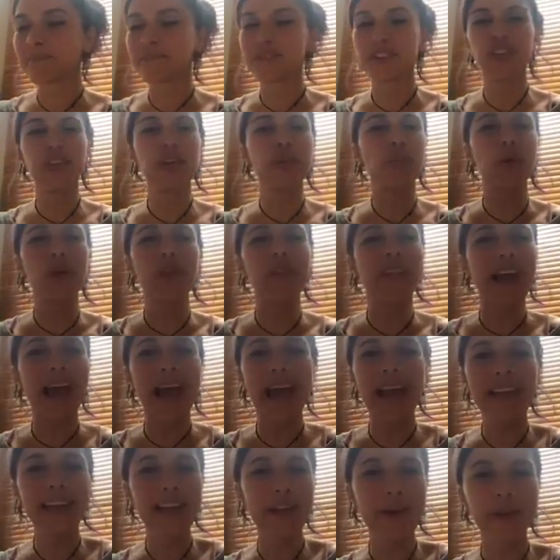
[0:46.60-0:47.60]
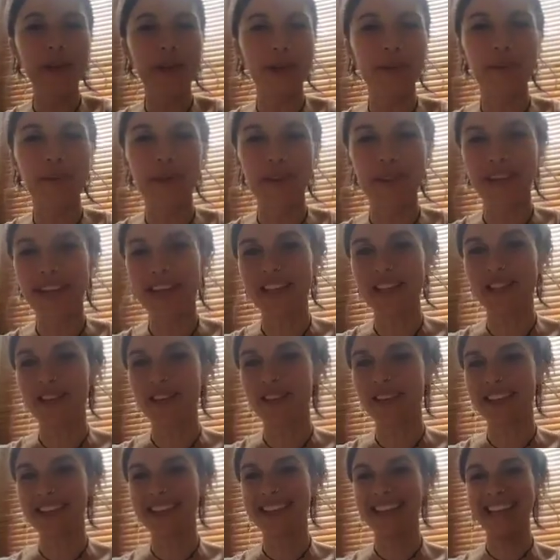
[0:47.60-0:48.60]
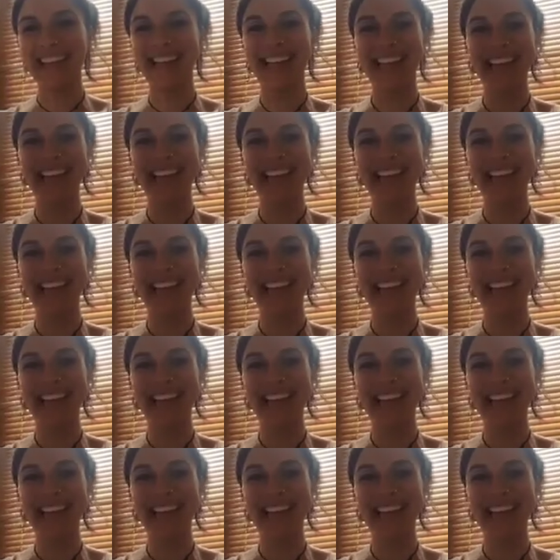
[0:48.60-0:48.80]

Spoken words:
You weren't there. I know you weren't there, Julie.